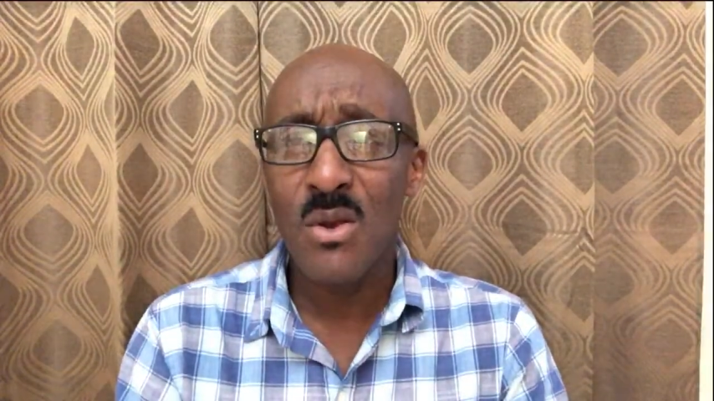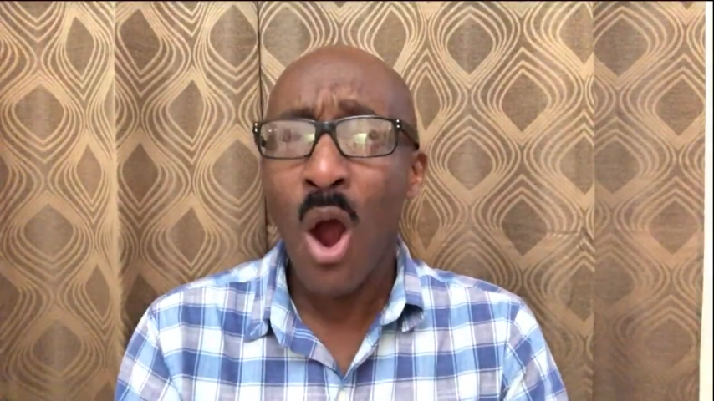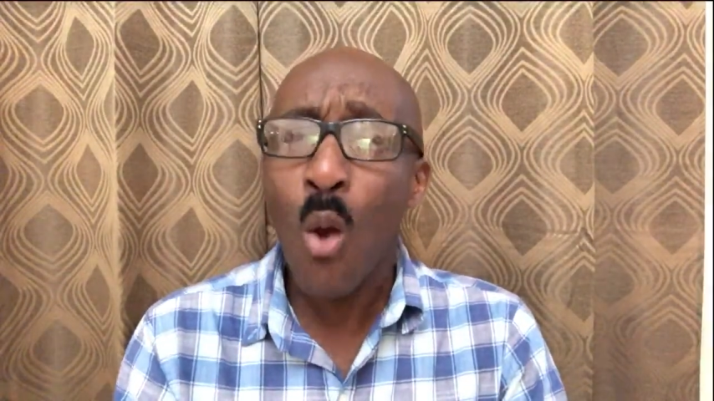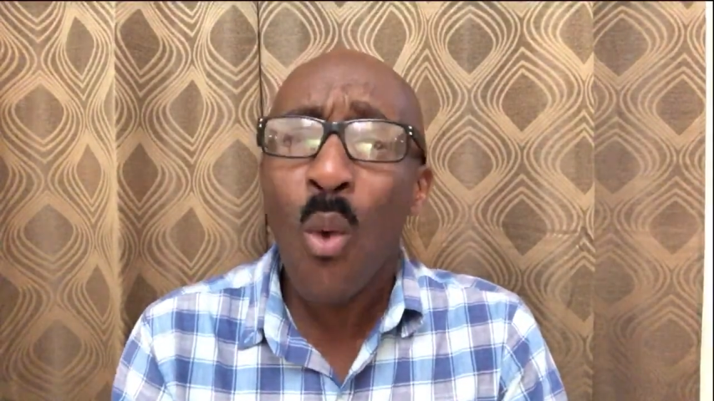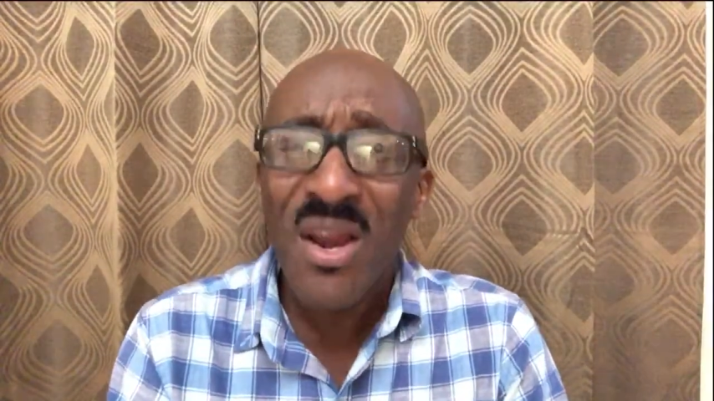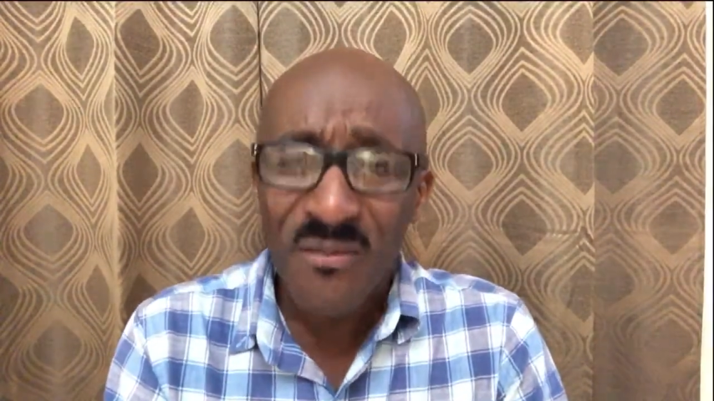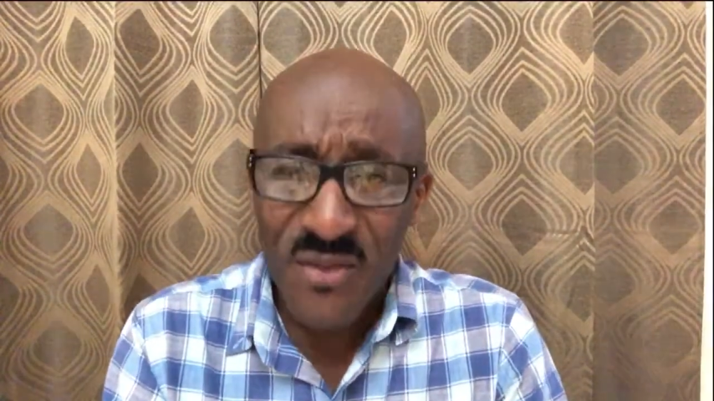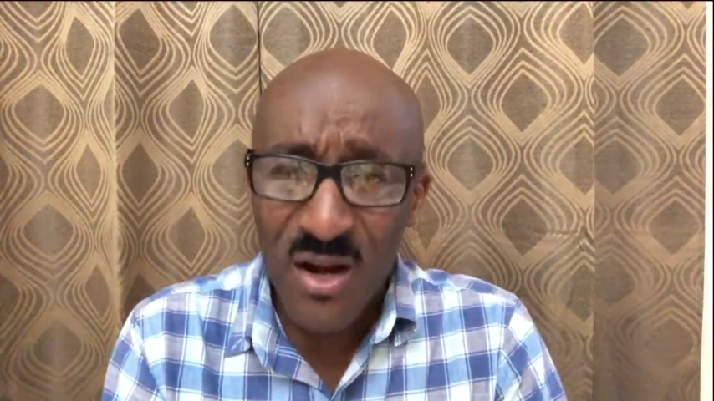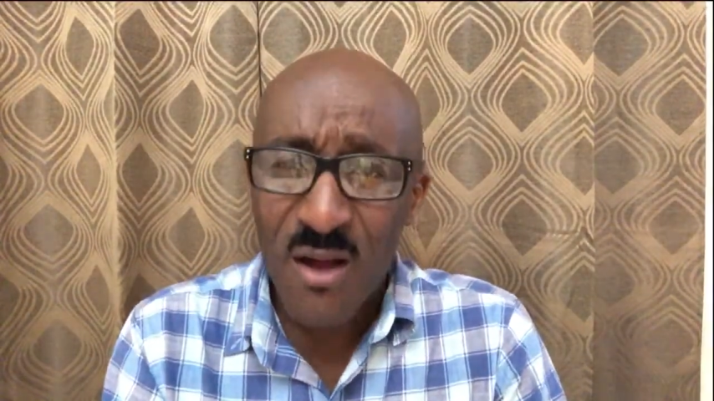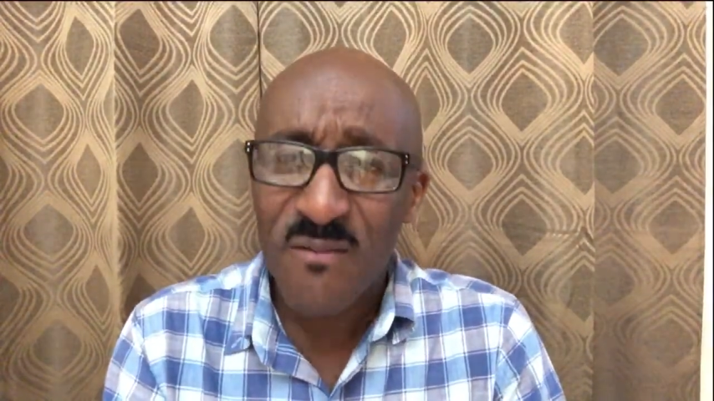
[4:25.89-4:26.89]
or one of
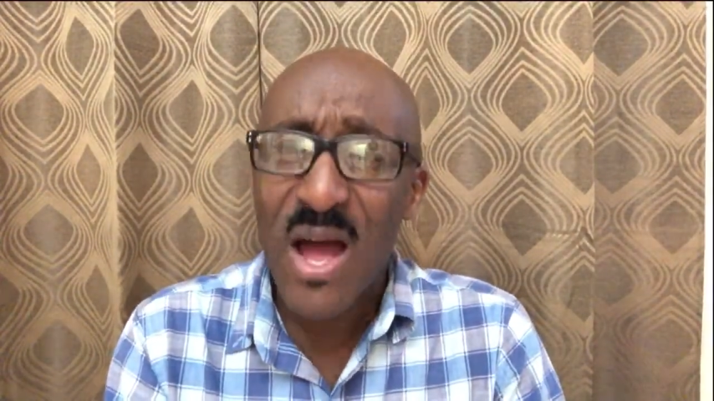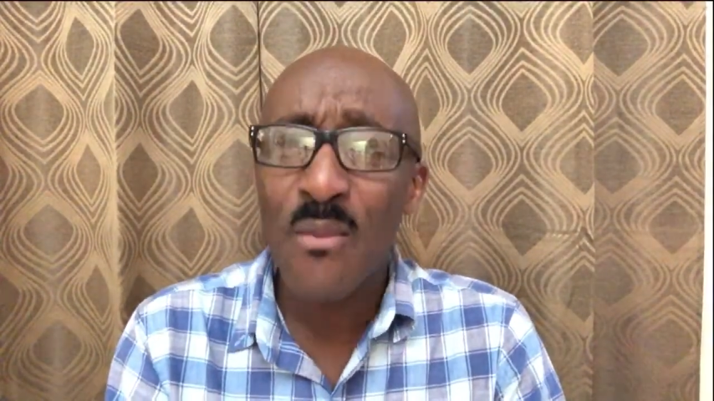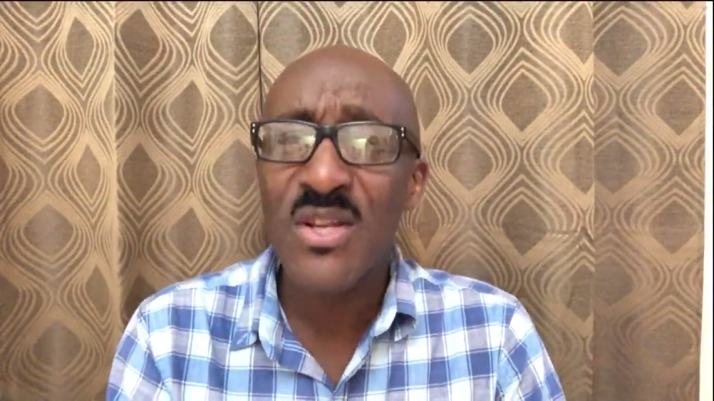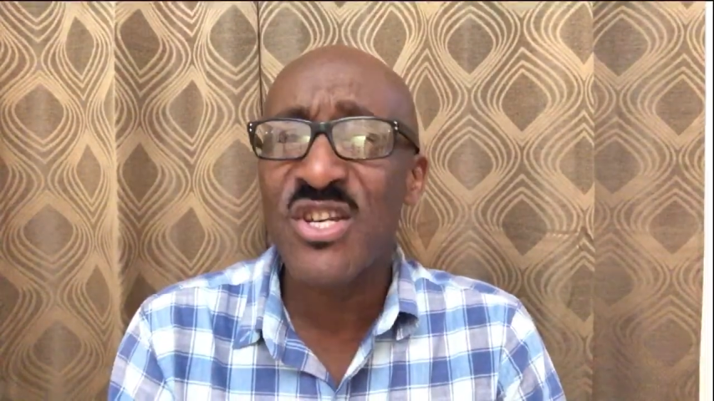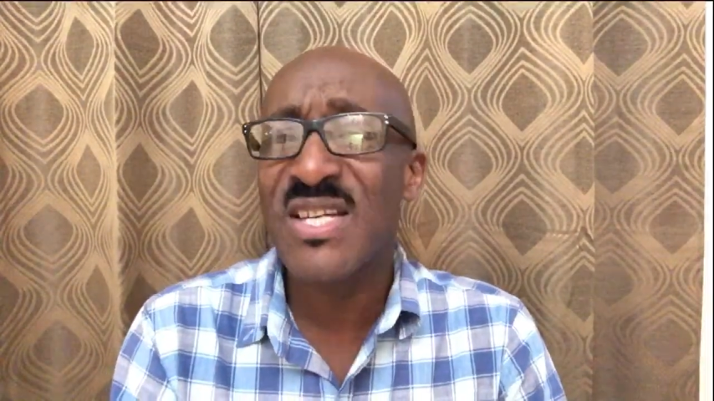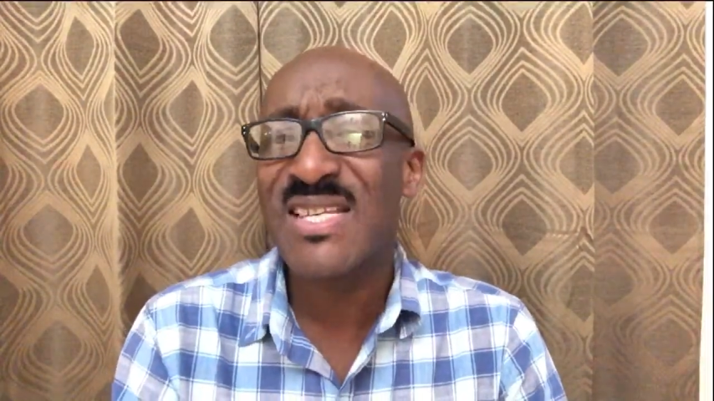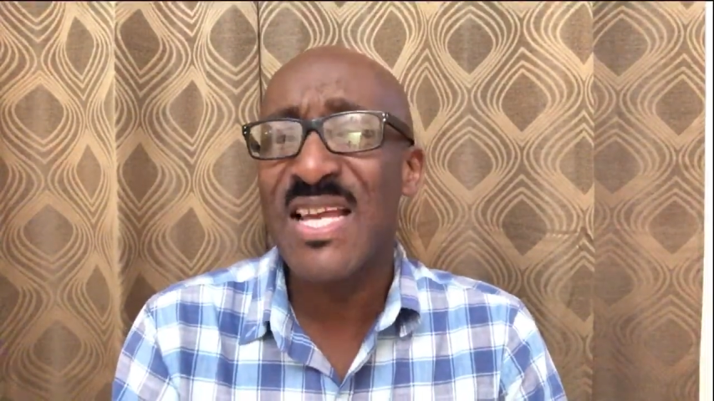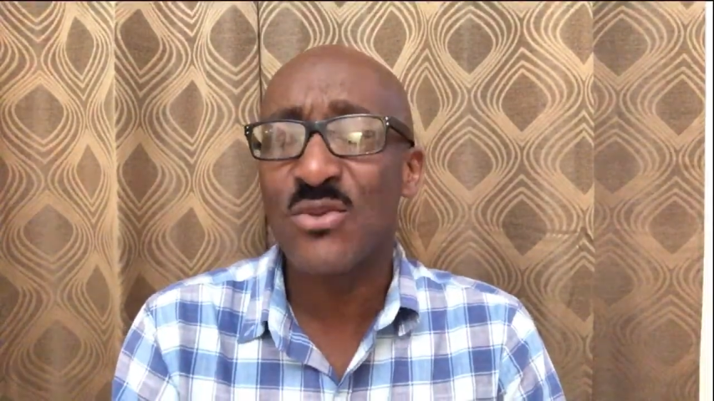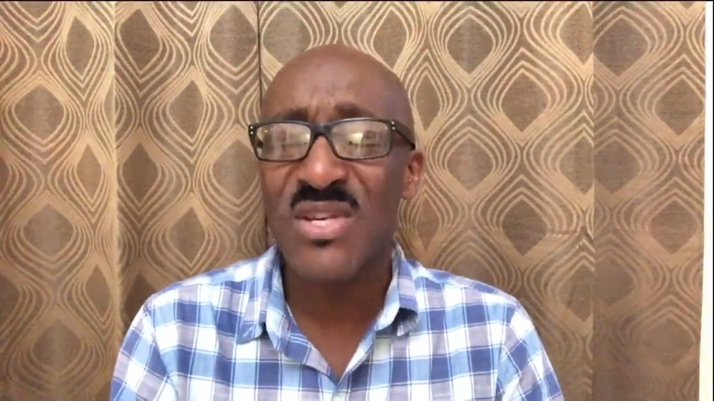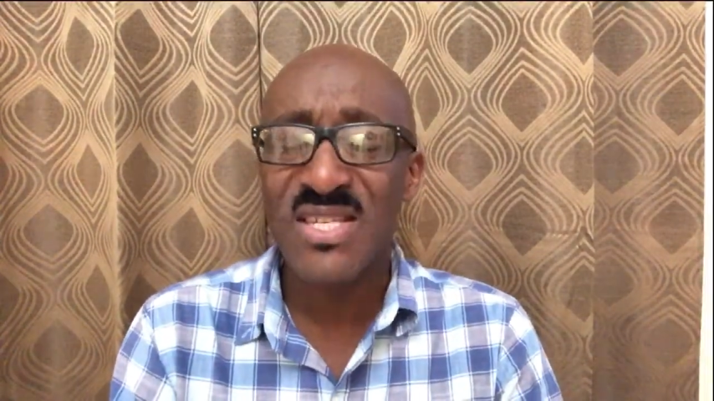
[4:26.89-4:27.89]
their love languages
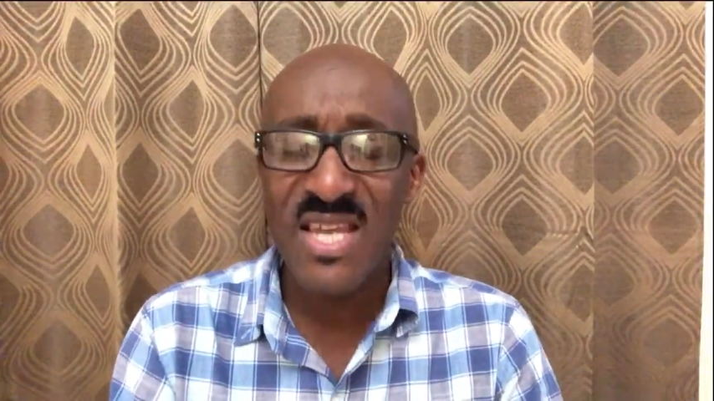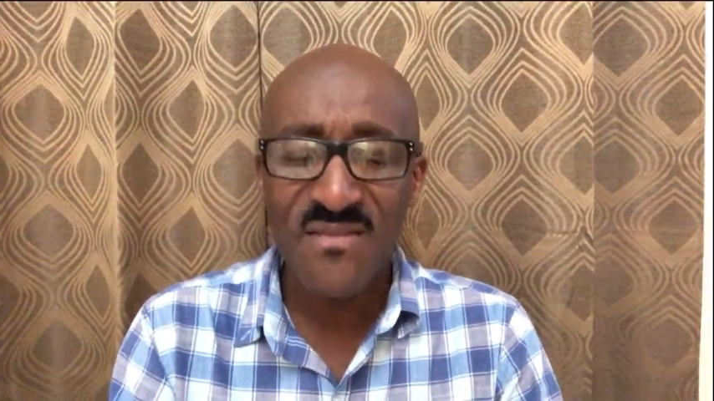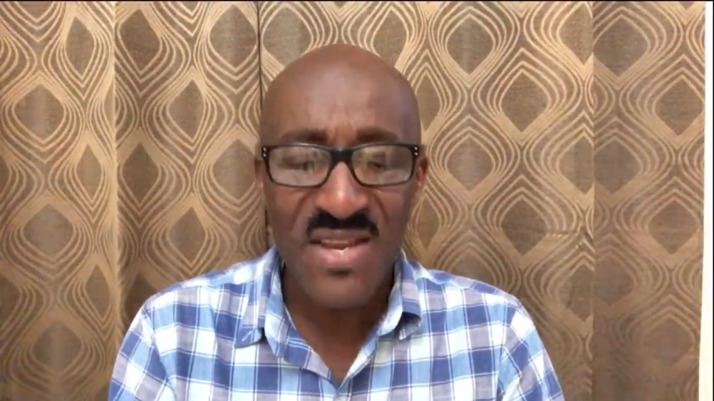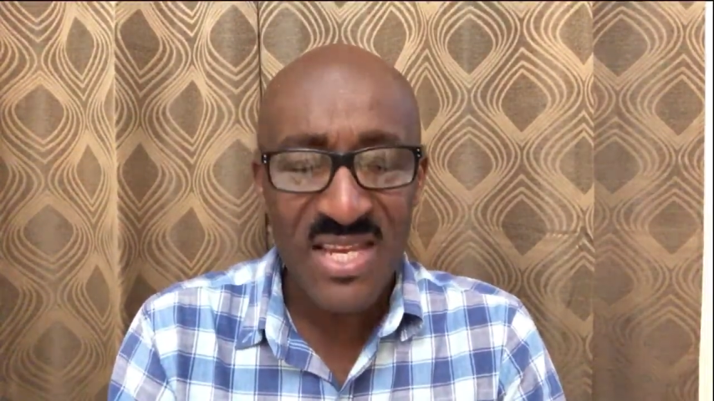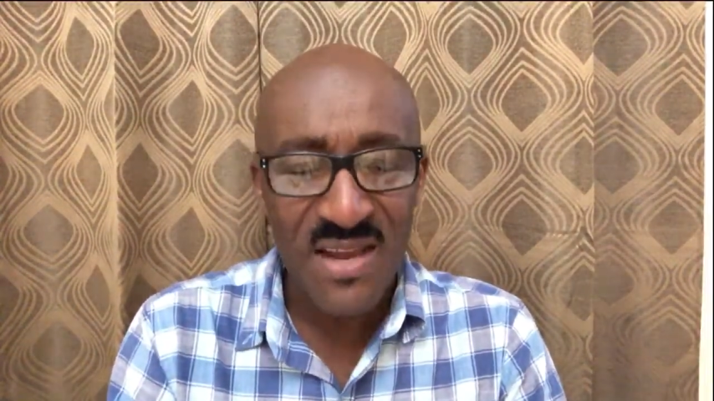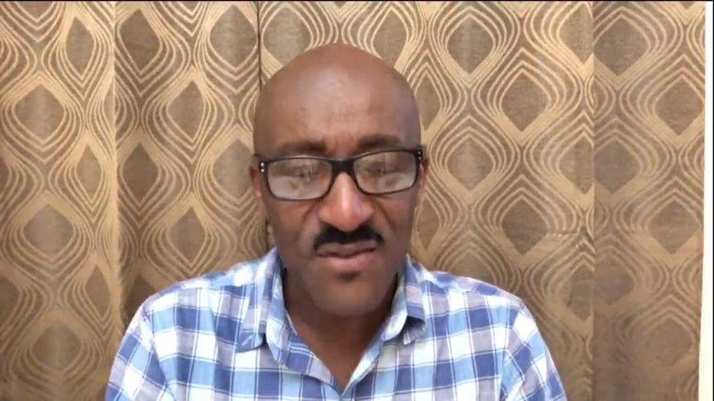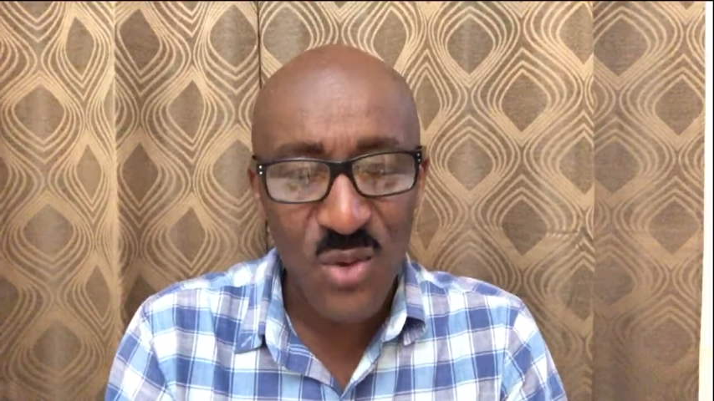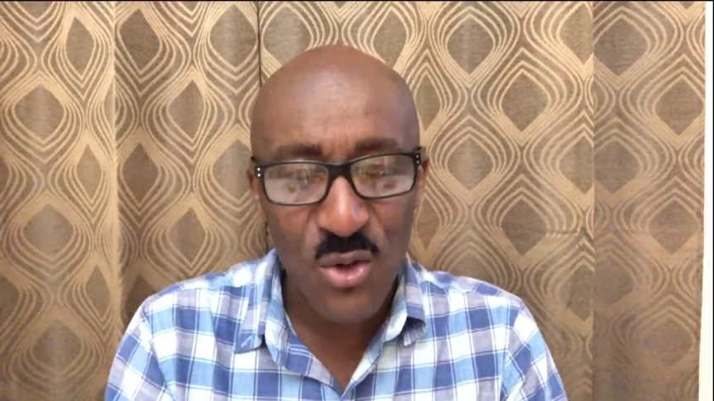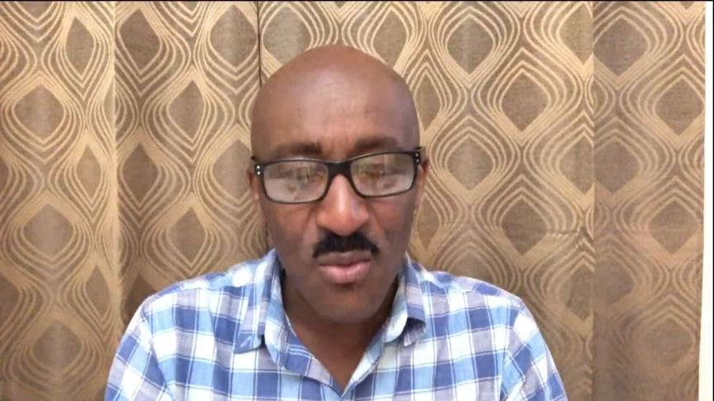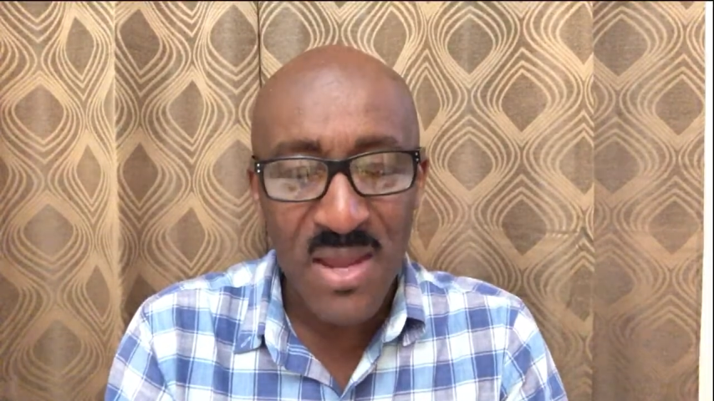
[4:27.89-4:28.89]
is receiving gifts.
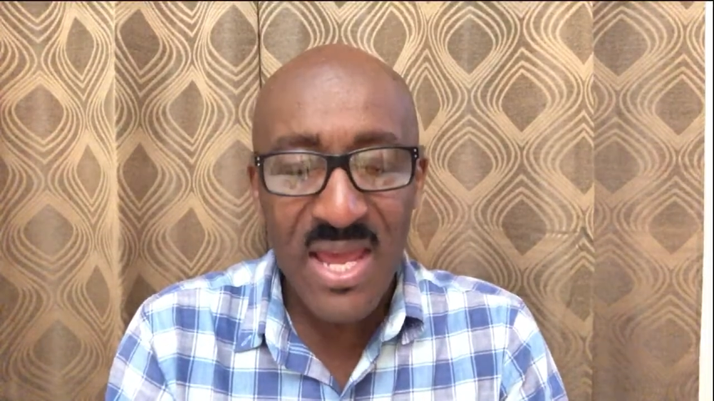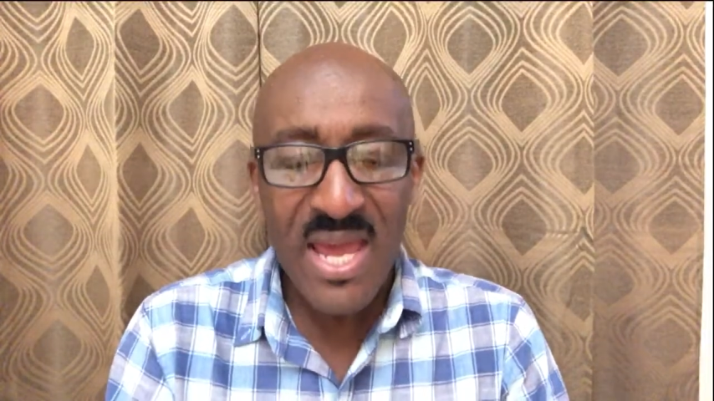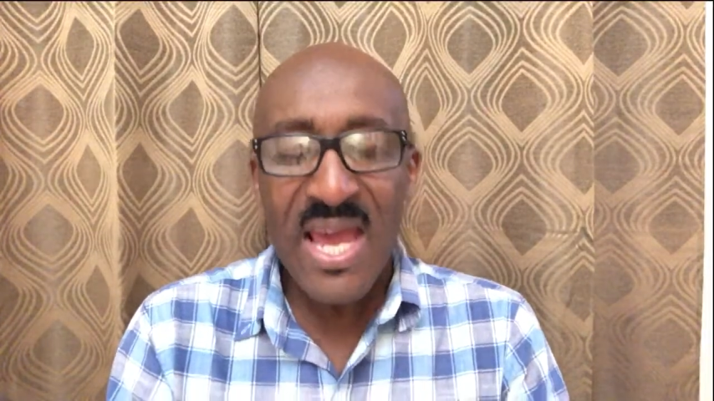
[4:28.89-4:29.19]
What do you mean?